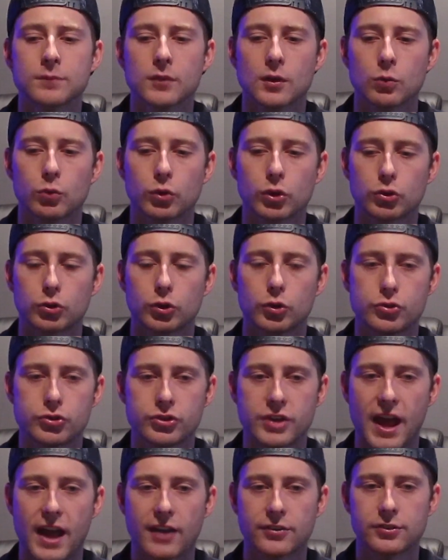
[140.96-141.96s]

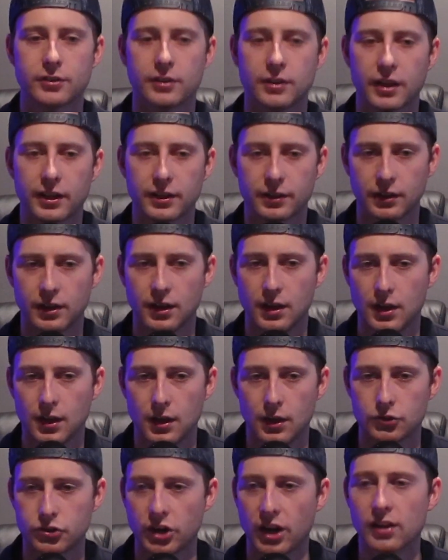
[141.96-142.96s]
recruits nationally. Like
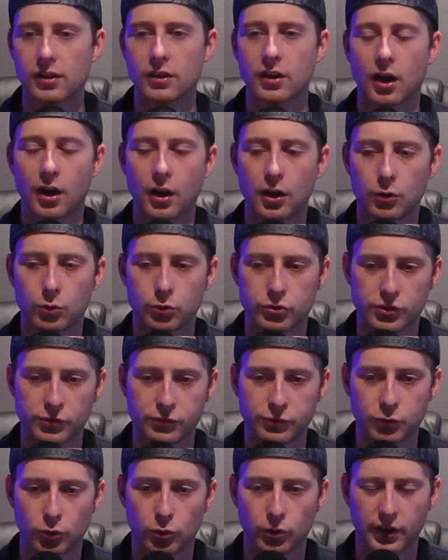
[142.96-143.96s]
Jalen Carter was a
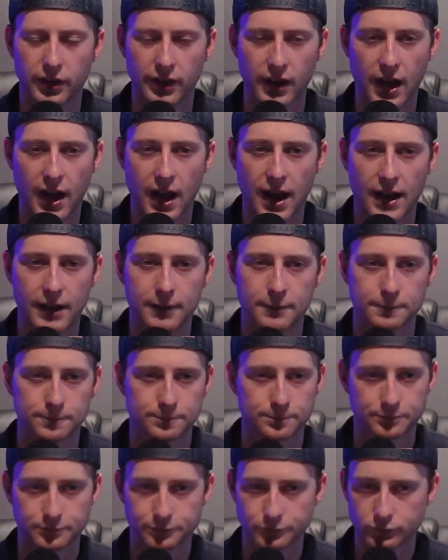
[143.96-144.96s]
Florida guy.
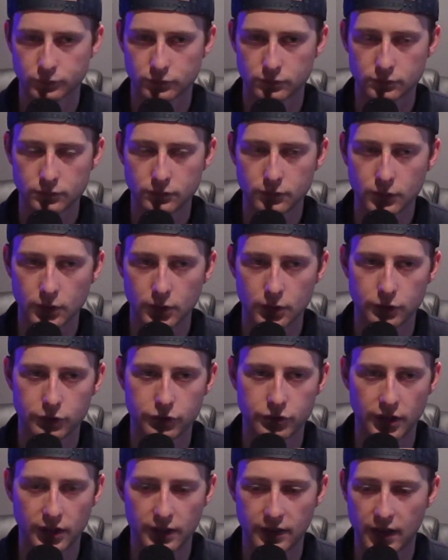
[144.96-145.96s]

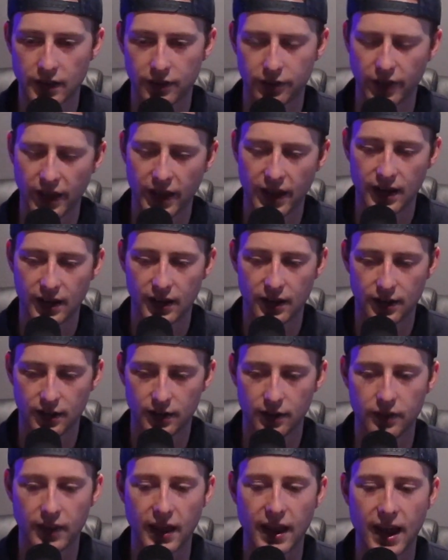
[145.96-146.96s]
You've seen that
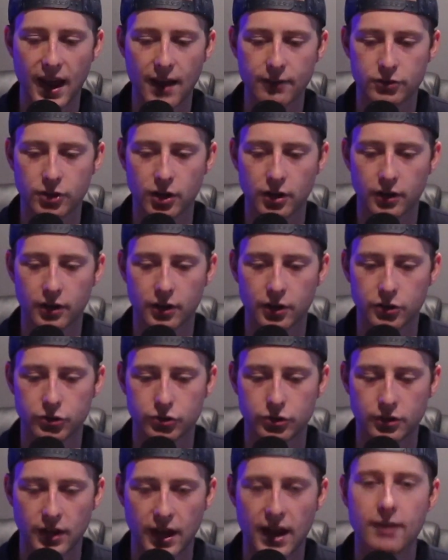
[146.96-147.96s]
they have done
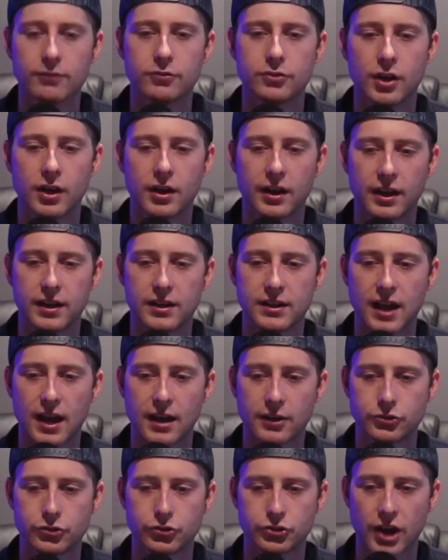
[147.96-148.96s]
a
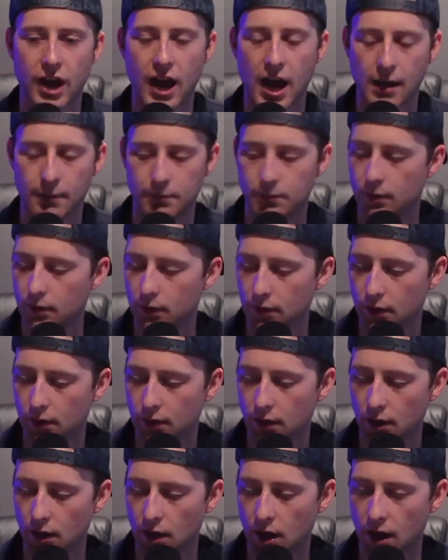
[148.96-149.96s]
nice job
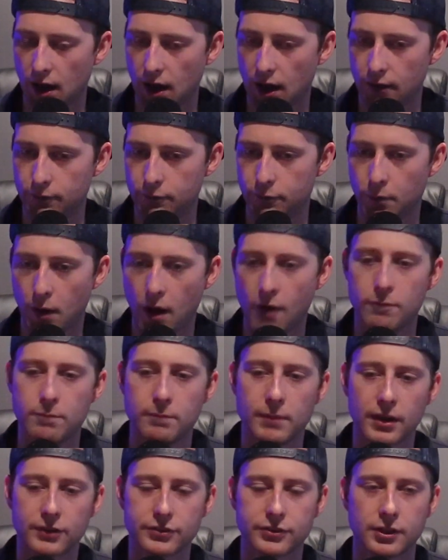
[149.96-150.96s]
of
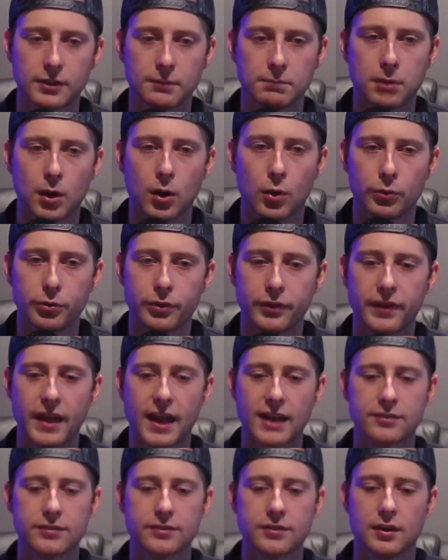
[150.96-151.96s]
mixing both, and
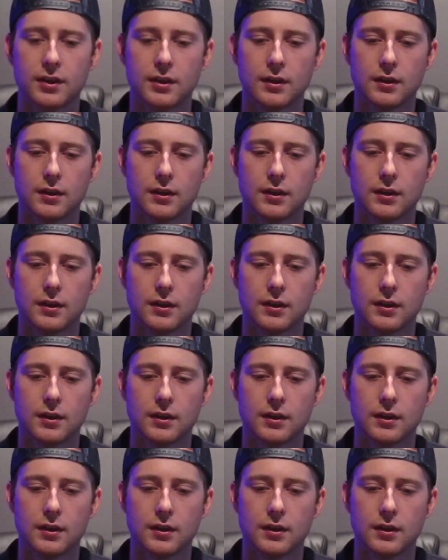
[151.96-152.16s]
that's